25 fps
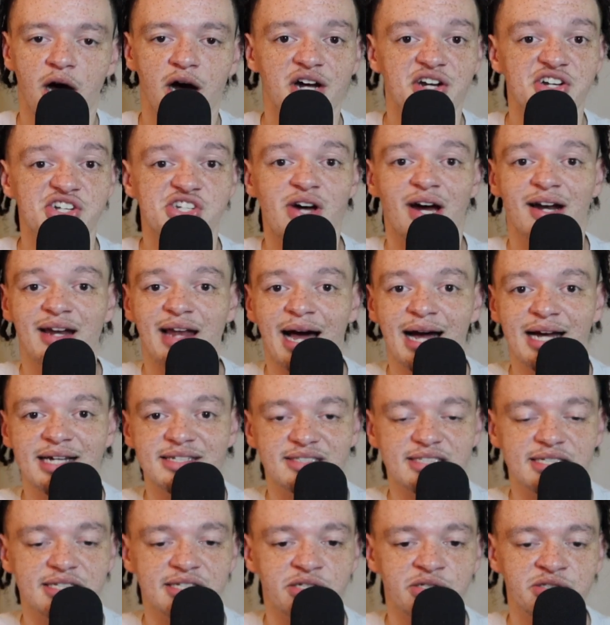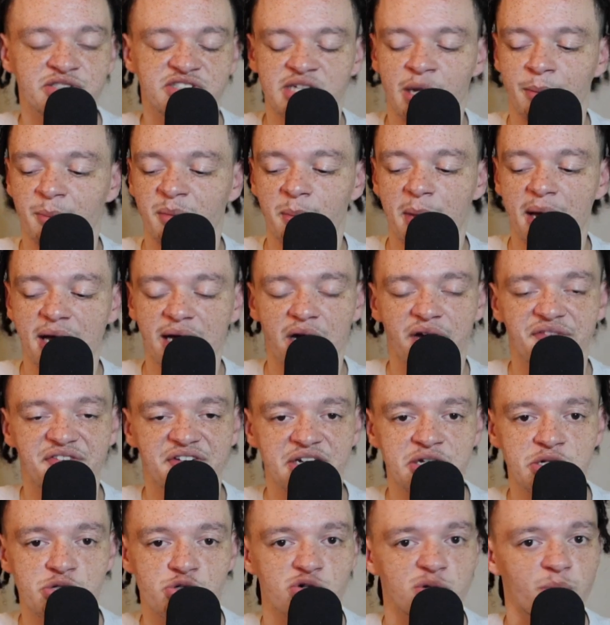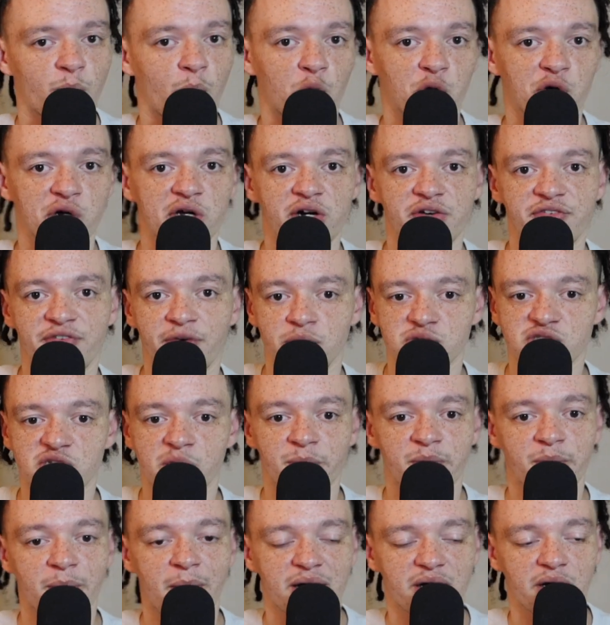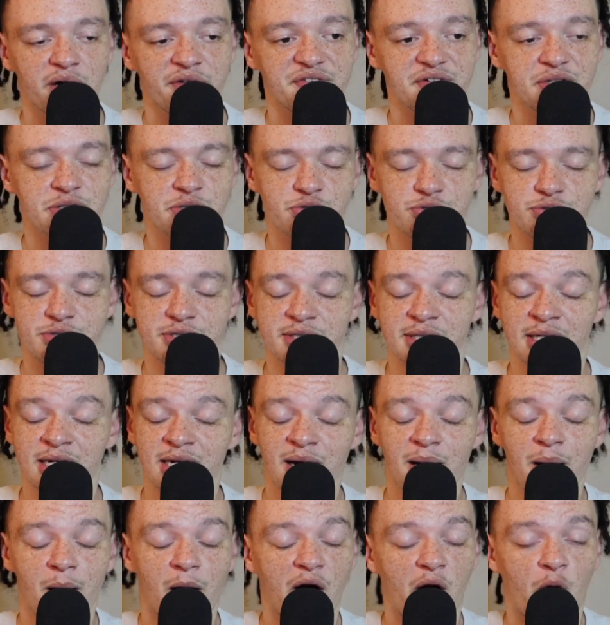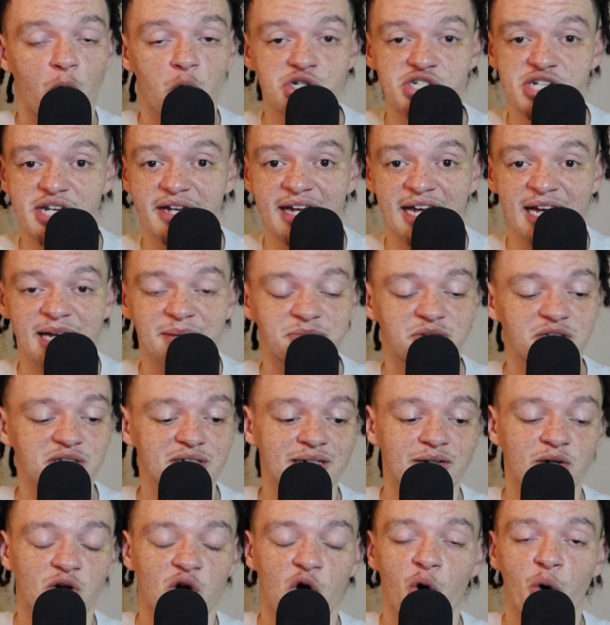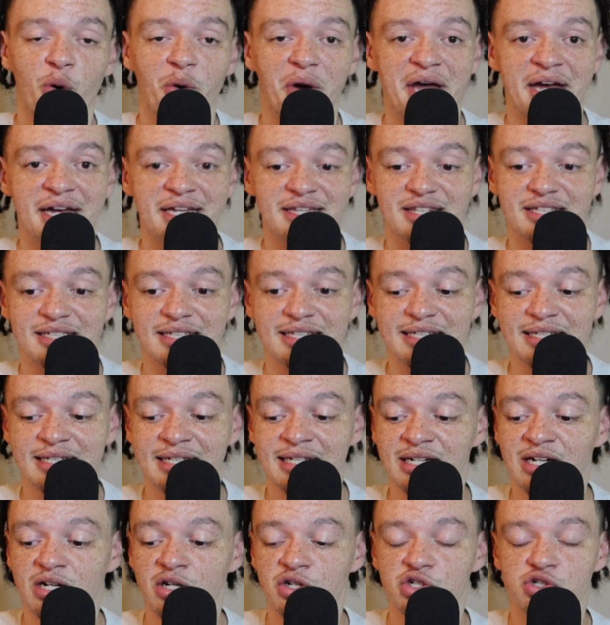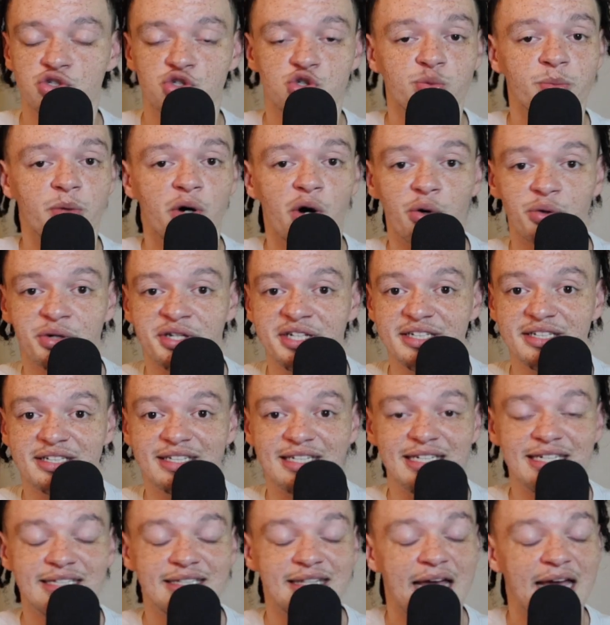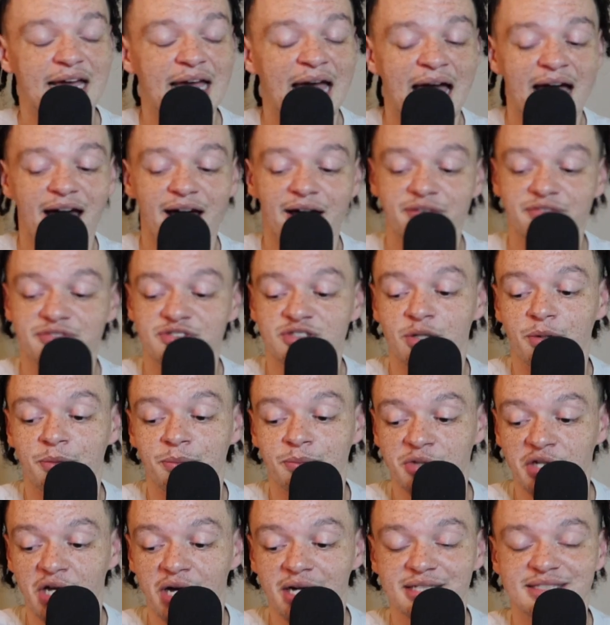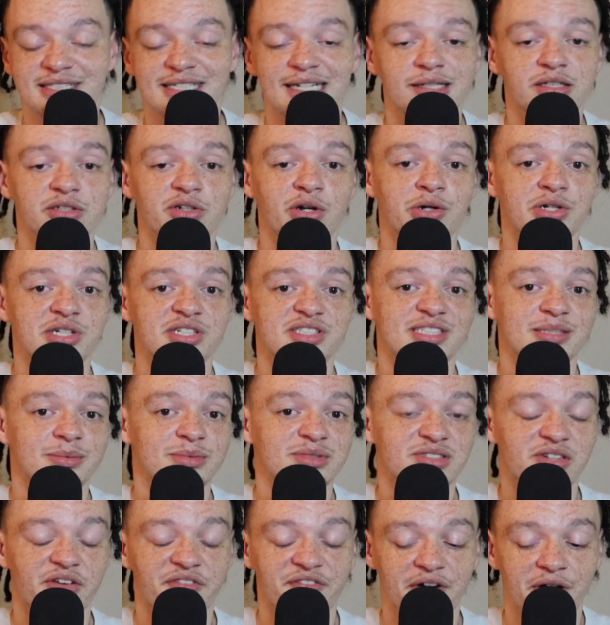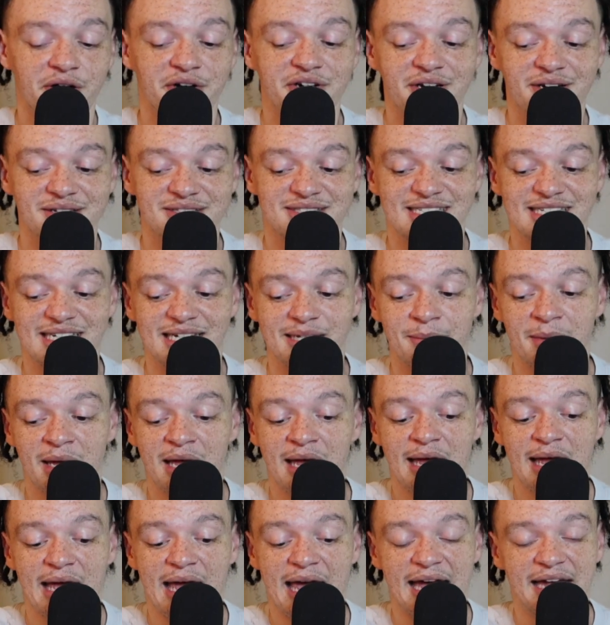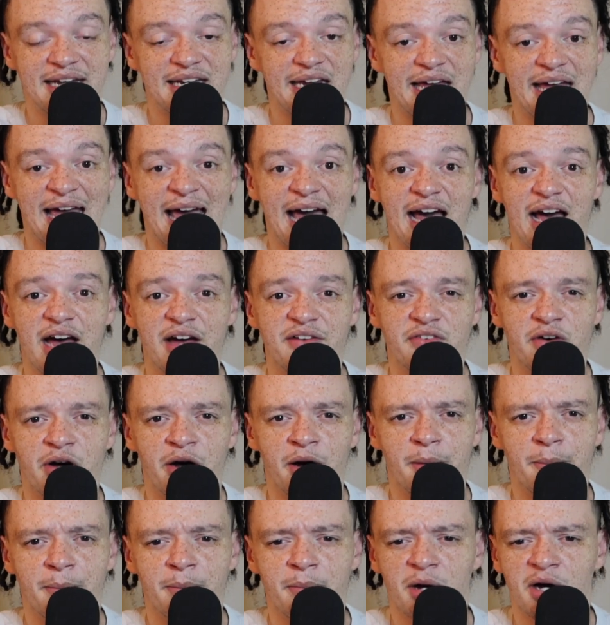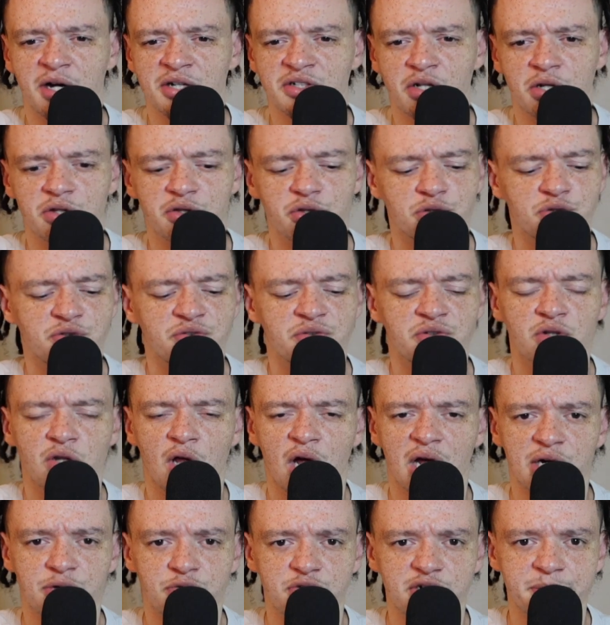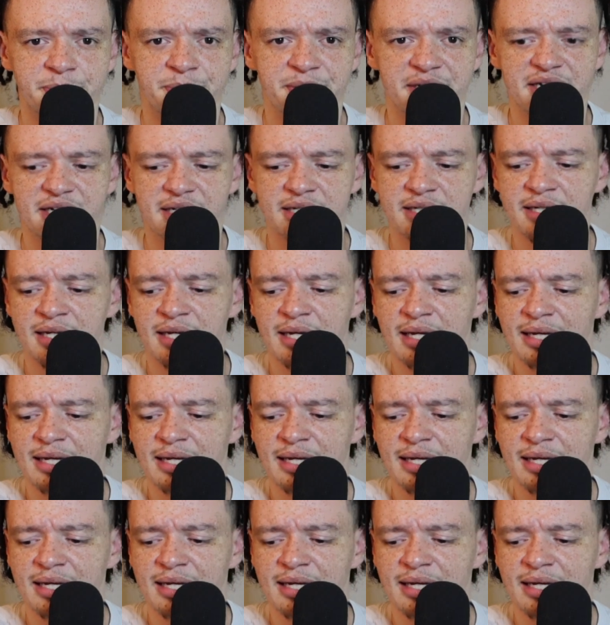John Isaac is coming back off an injury. Markelle Fultz coming back off an injury. R.J. Hampton, Cole Anthony, Chuma Okeke. They have some young talent on this team. This is a very young team. And they have another lottery pick.